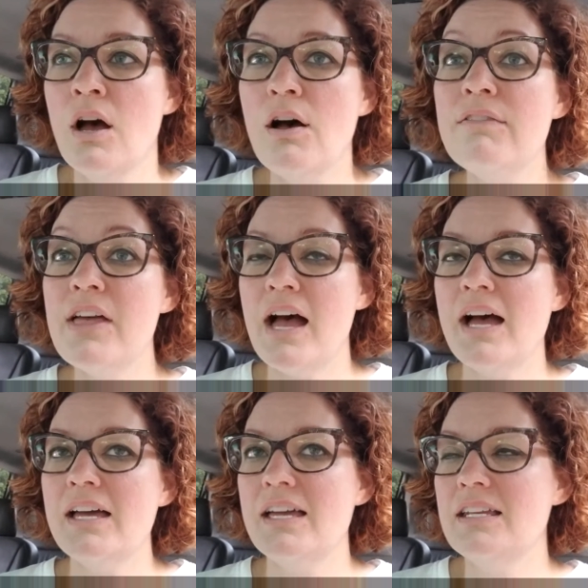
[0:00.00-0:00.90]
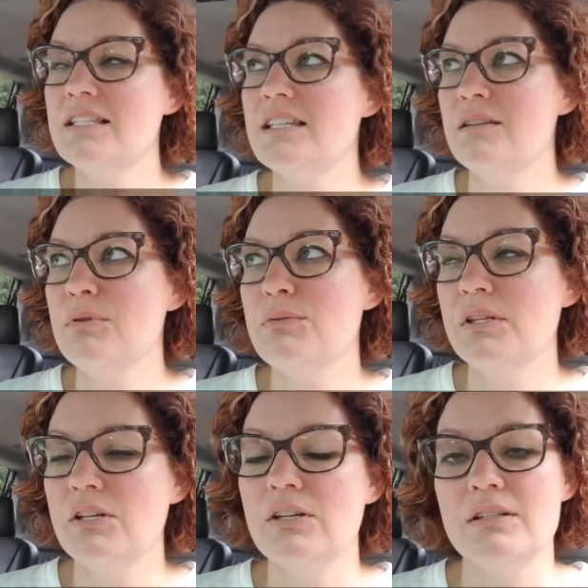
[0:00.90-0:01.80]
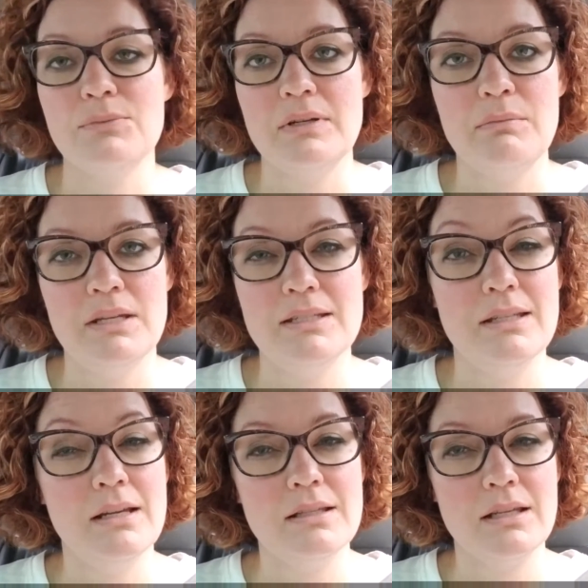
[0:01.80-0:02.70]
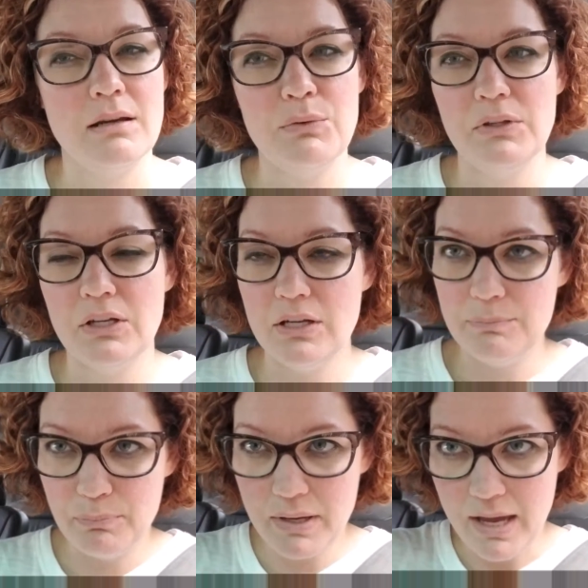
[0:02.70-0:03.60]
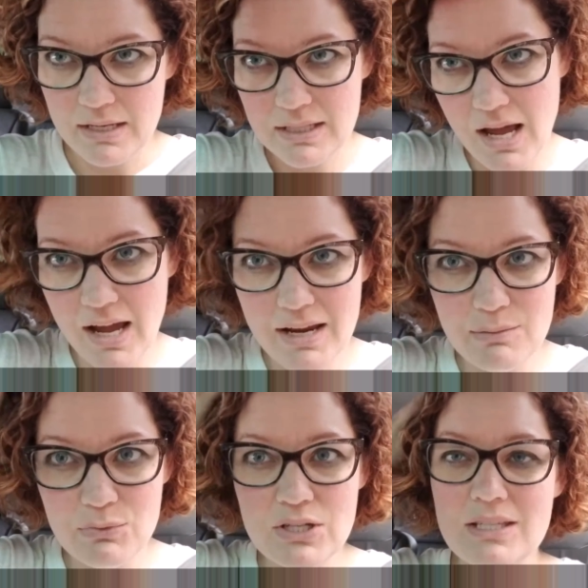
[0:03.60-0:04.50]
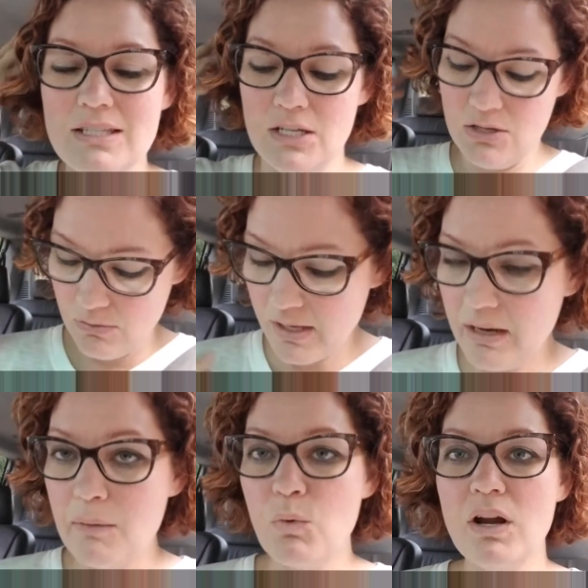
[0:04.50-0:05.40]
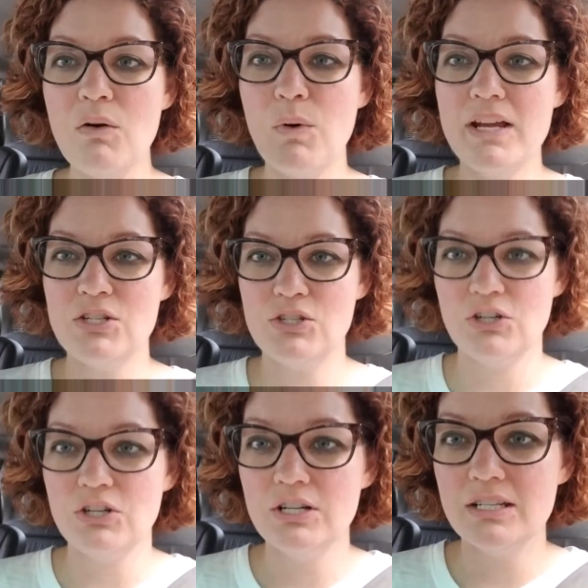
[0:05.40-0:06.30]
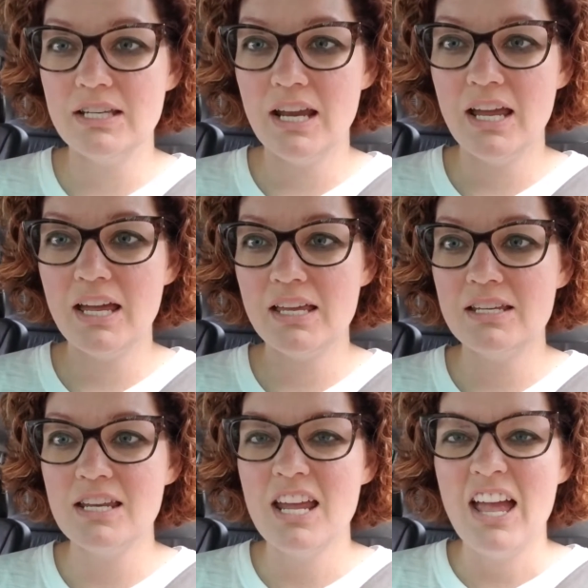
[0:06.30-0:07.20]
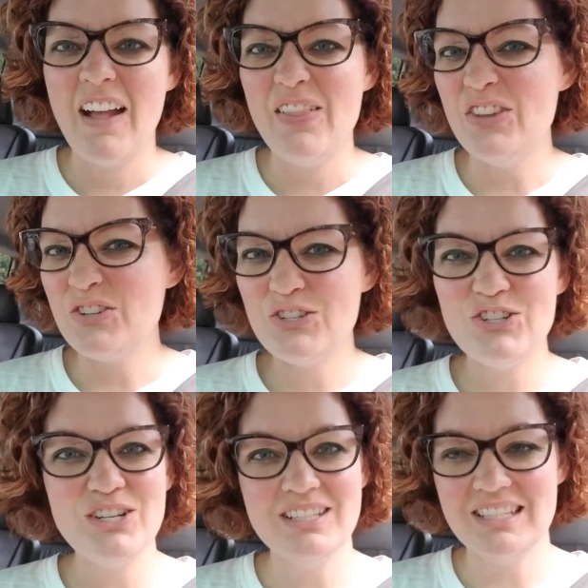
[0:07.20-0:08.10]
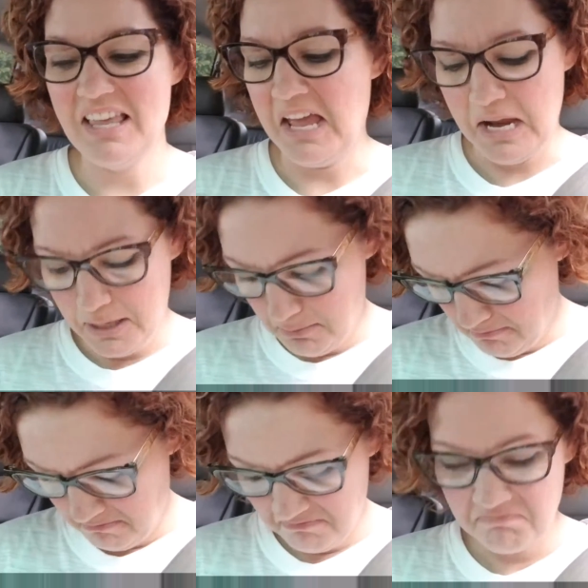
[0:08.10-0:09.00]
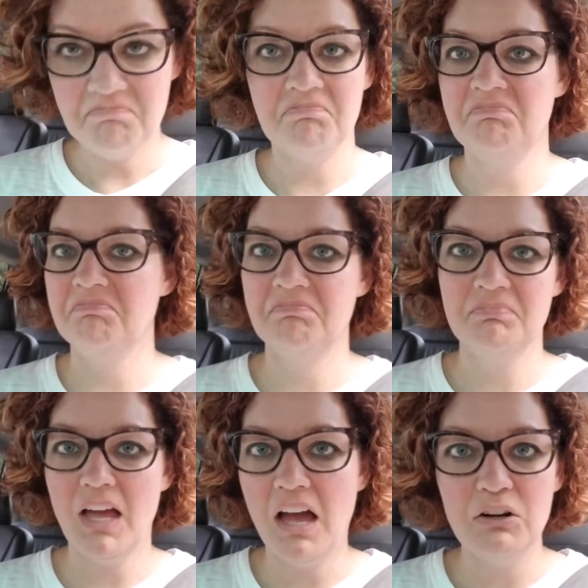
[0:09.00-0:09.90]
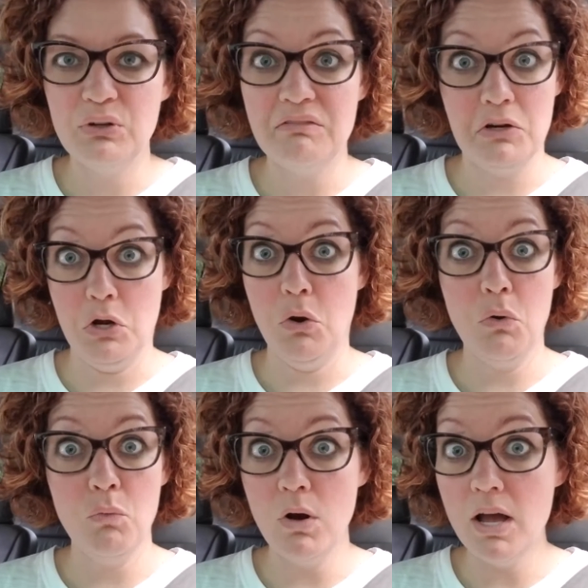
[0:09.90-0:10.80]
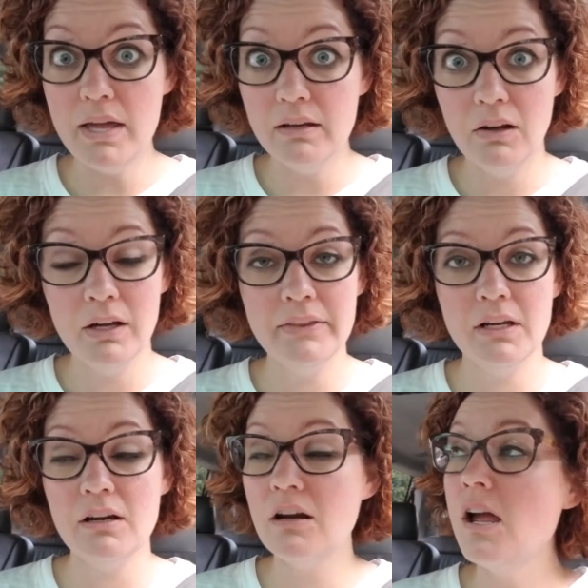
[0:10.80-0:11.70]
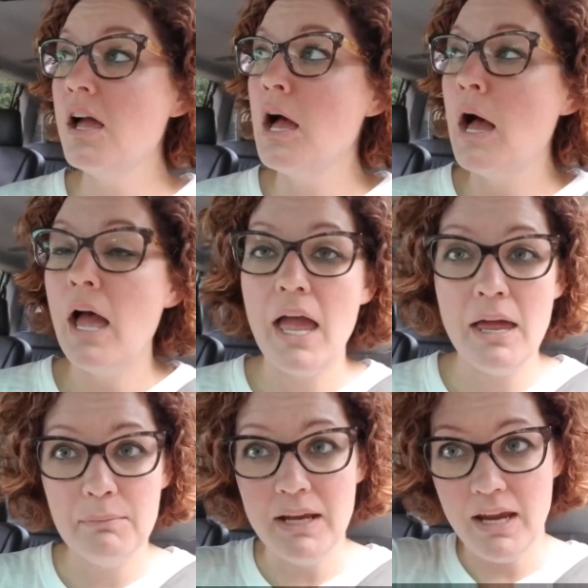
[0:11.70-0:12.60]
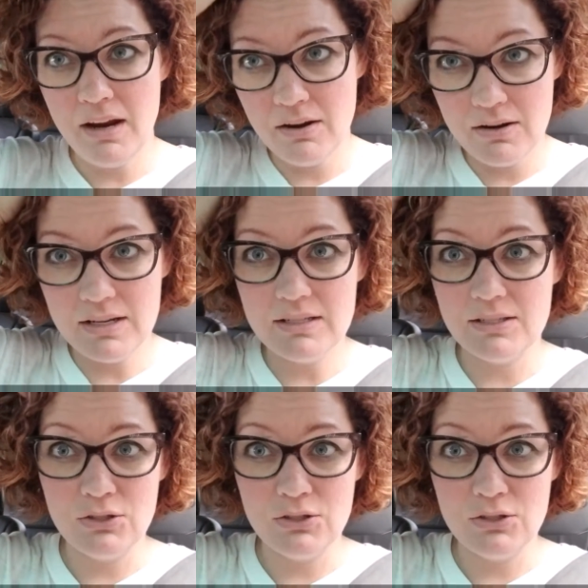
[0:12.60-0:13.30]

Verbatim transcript: of that and it's going to be really good is what I meant to say. It's going to be really good. But I am just, you know, like I'm wearing a white shirt and there's just like, I don't even know what on there. And my hair is